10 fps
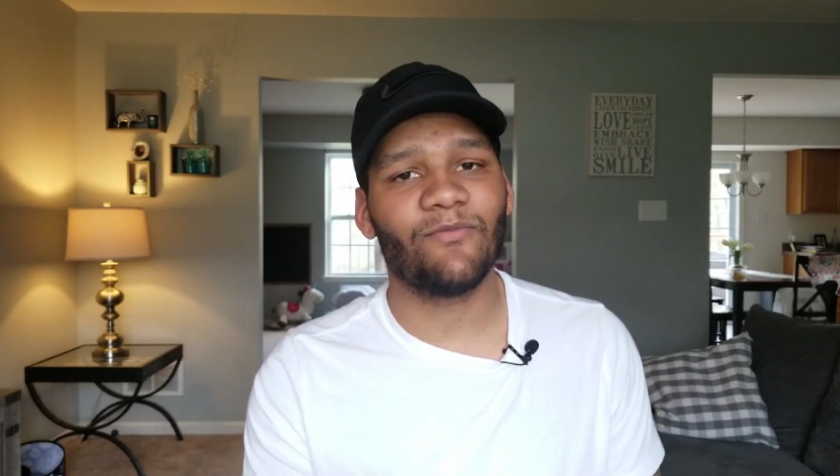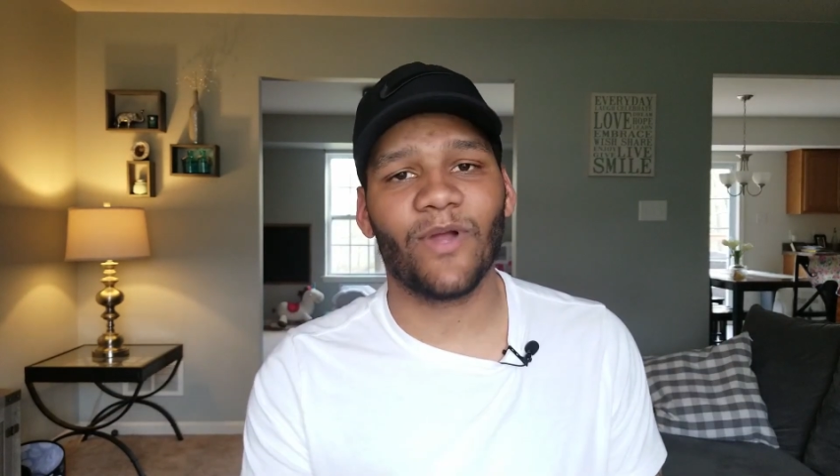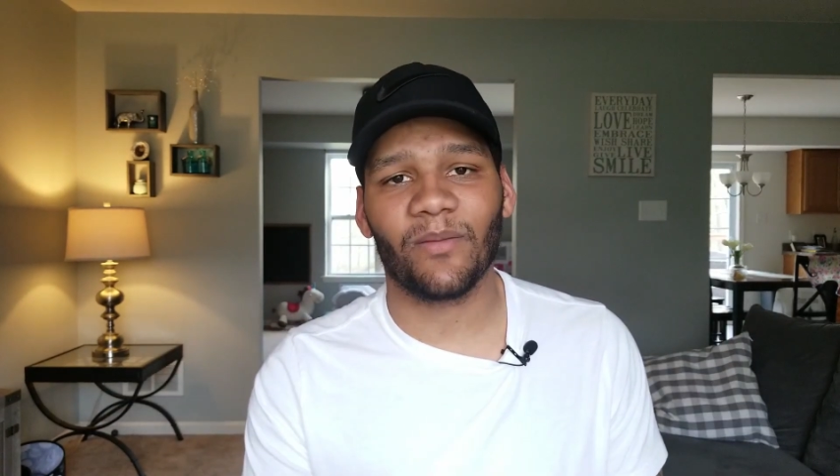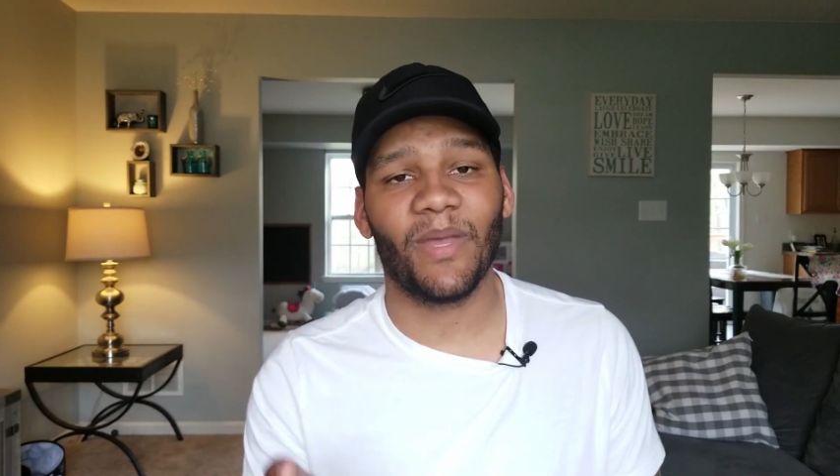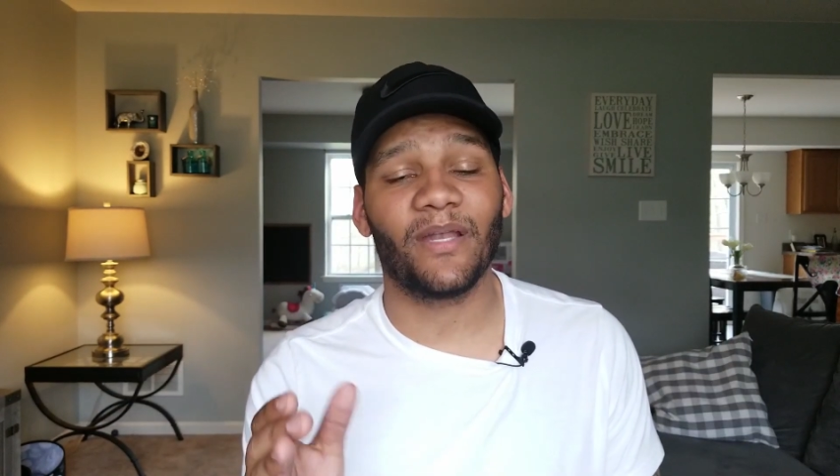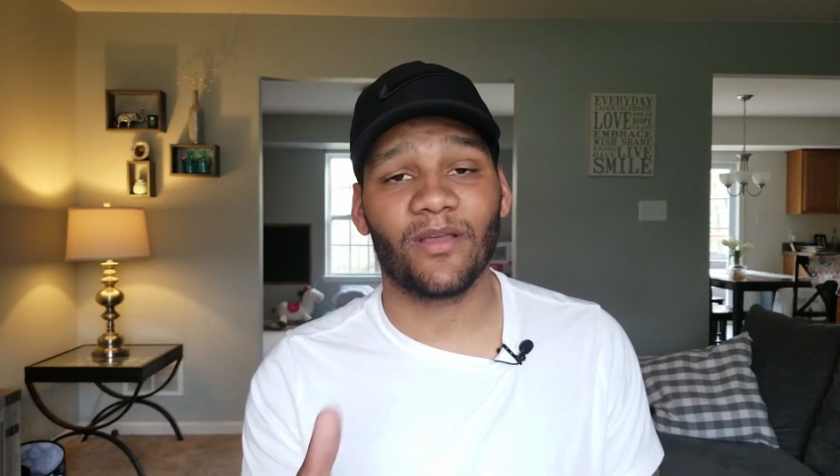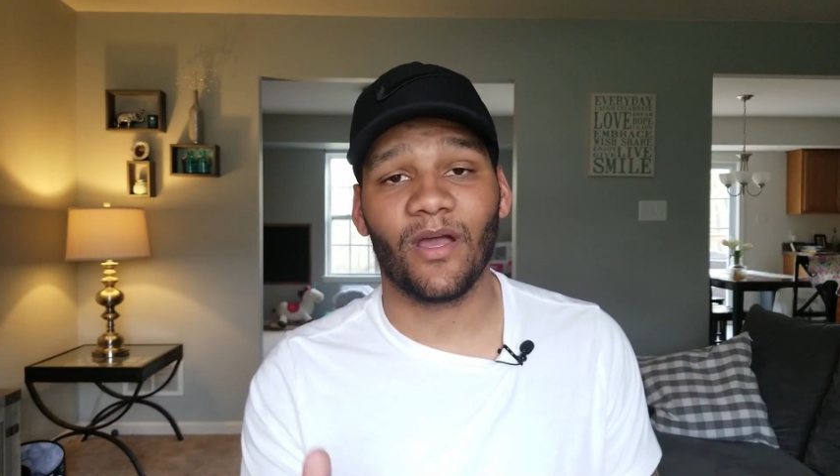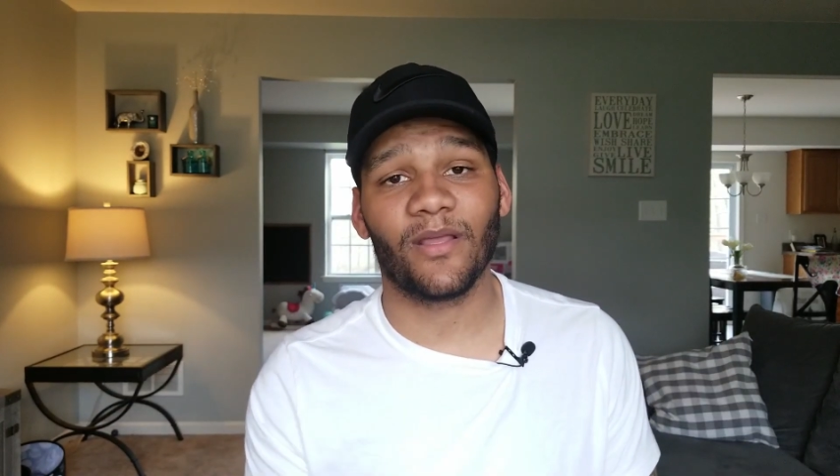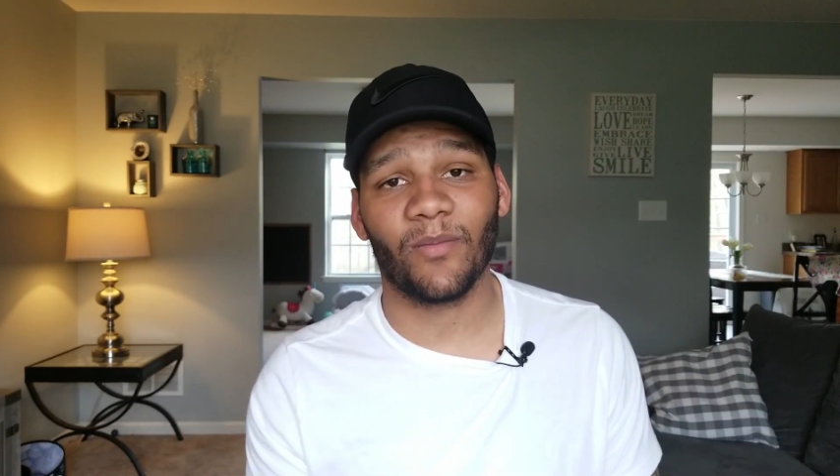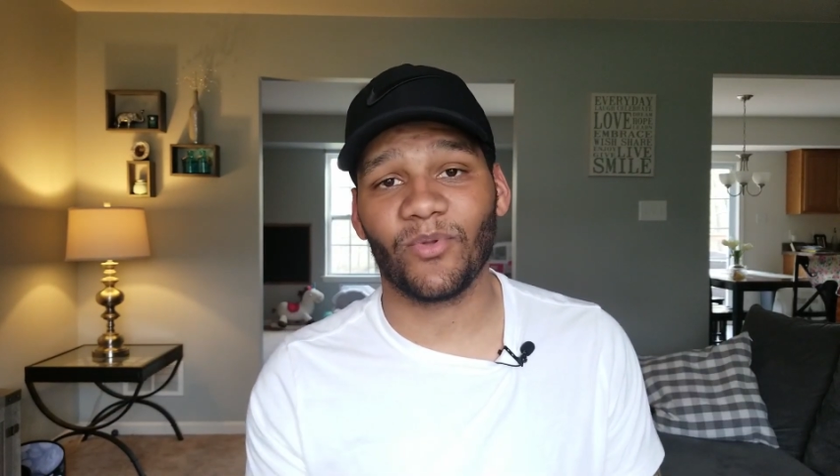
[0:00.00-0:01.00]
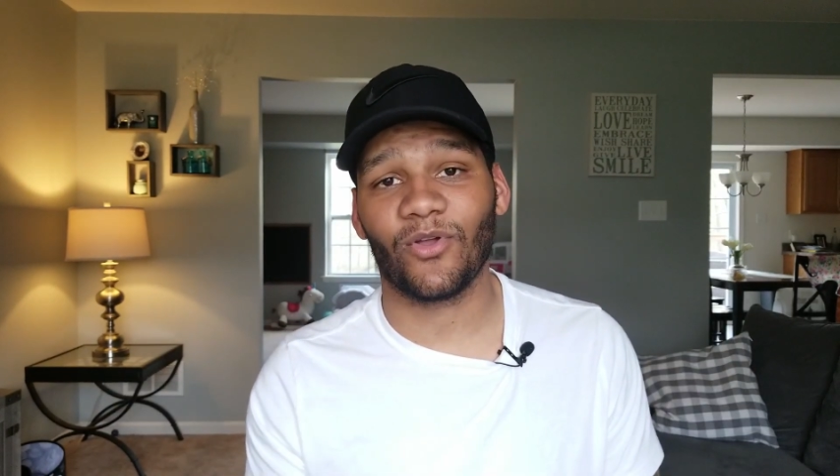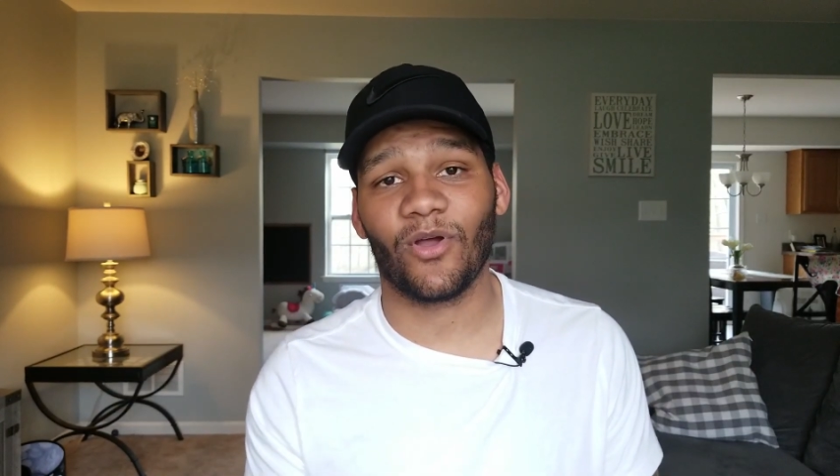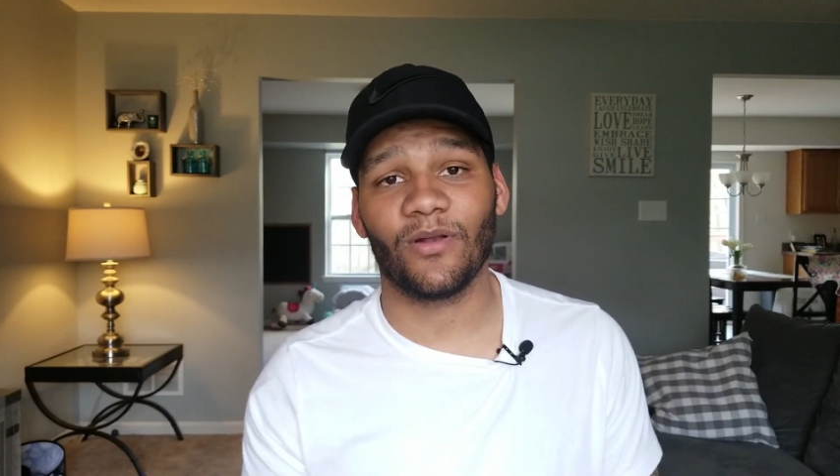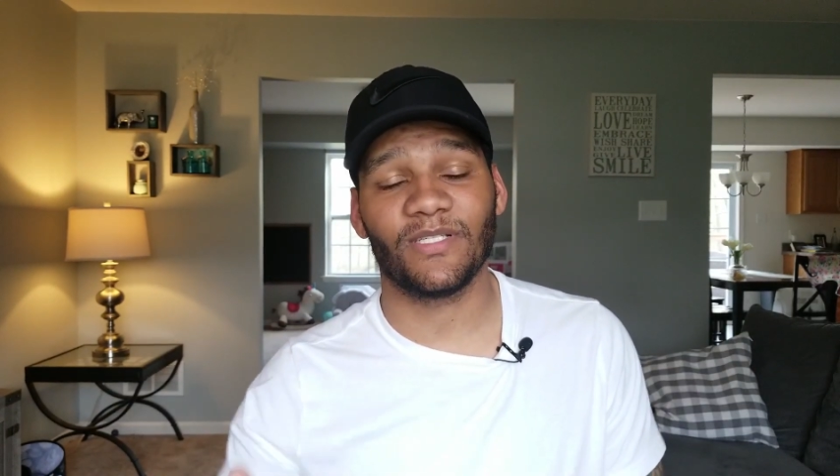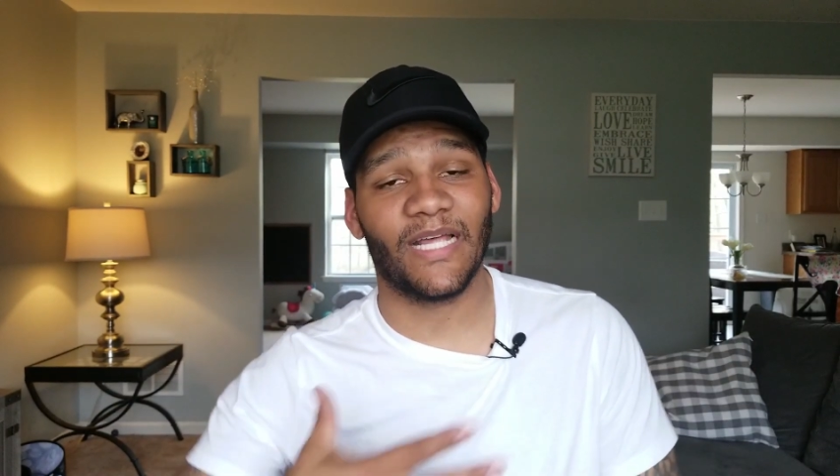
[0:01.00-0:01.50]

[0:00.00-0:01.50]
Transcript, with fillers: recommend cutting up your cards.